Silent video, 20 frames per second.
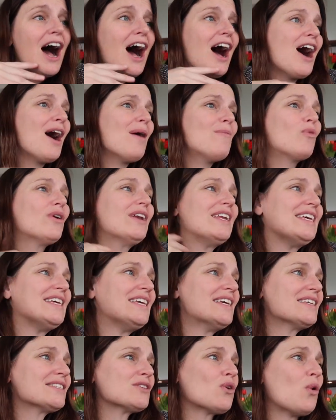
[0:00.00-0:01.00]
When
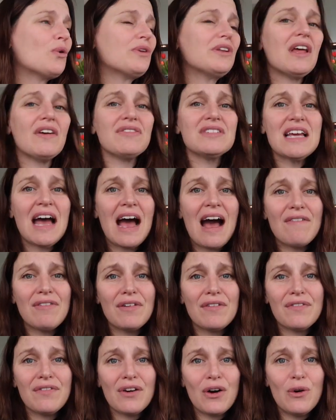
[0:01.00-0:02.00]
he is old enough to have
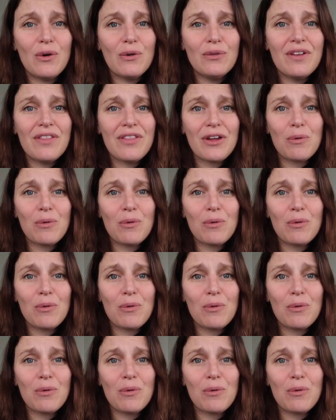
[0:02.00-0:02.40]
a phone,